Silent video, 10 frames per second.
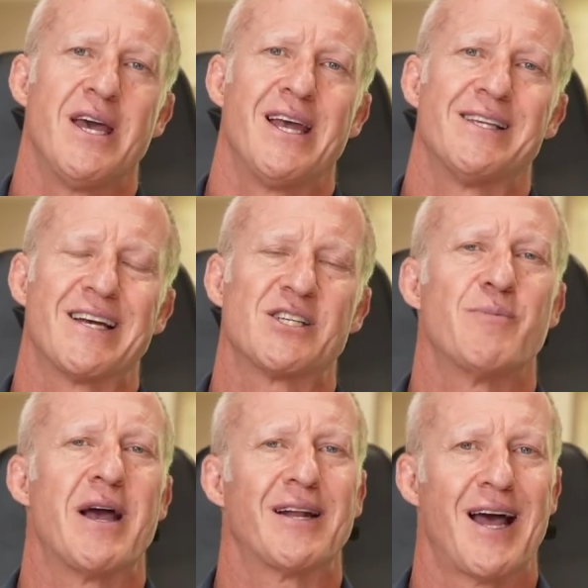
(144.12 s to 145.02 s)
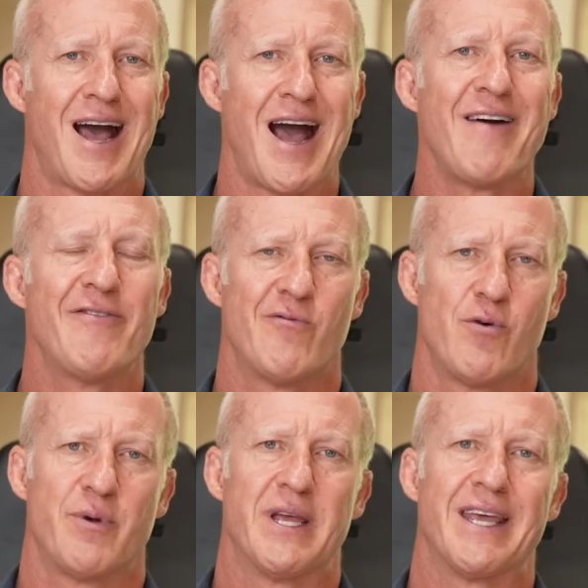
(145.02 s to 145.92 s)
is actually about half of
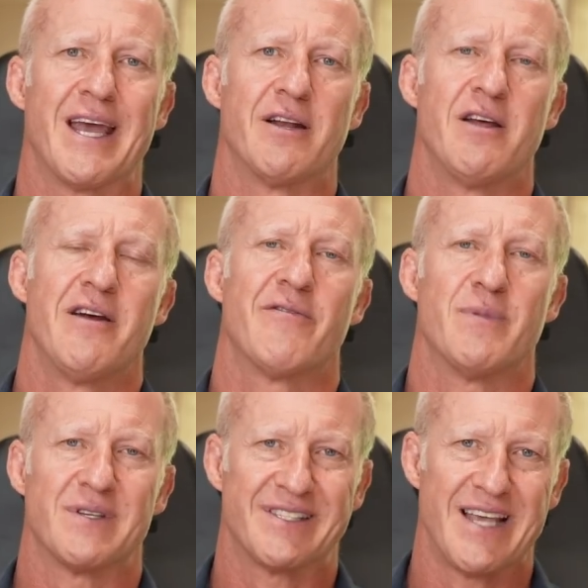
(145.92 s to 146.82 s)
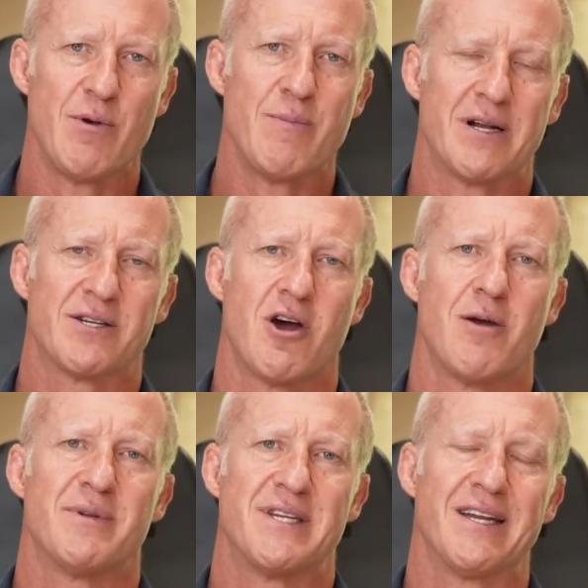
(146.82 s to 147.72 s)
what we can get from the same amount of
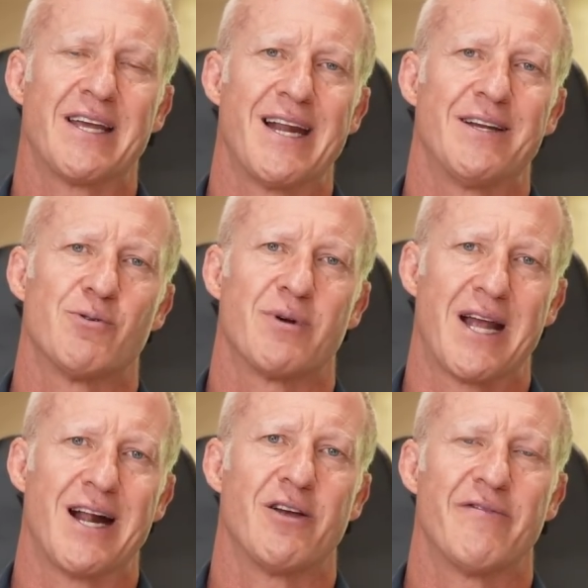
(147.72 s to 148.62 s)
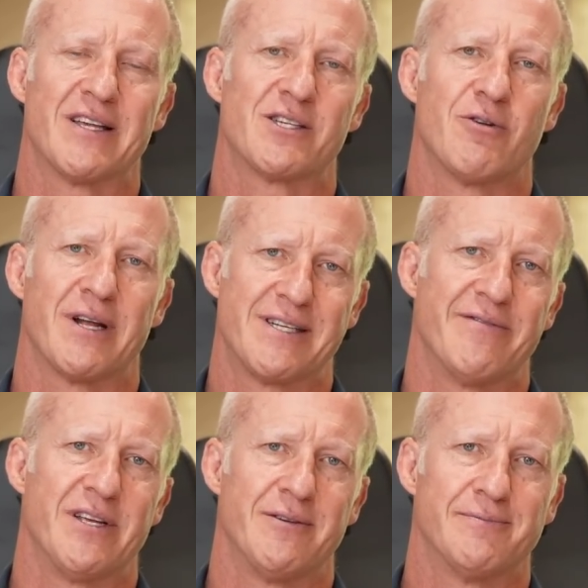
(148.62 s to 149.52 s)
time dedicated to a cardiovascular
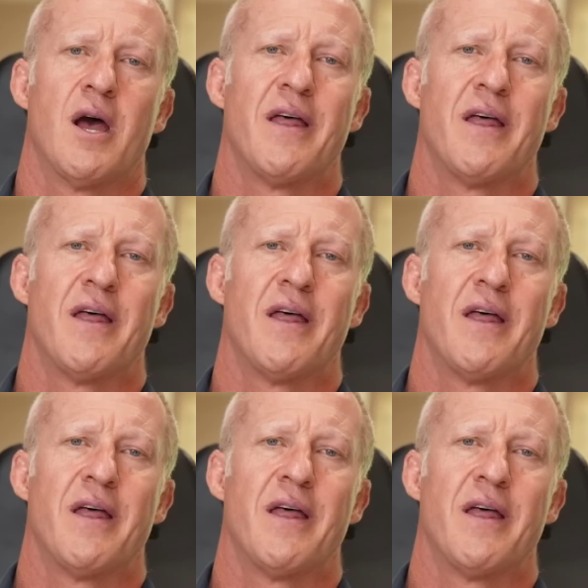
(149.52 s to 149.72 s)
activity.